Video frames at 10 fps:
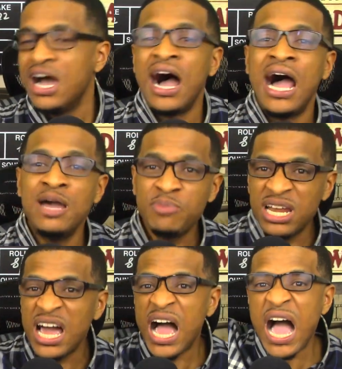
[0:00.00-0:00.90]
I'm
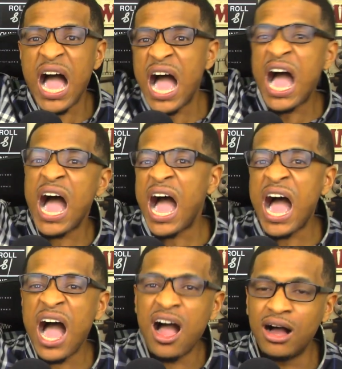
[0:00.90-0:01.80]

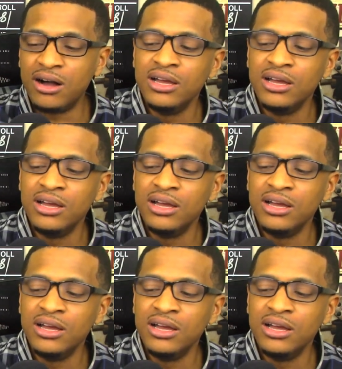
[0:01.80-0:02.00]
below,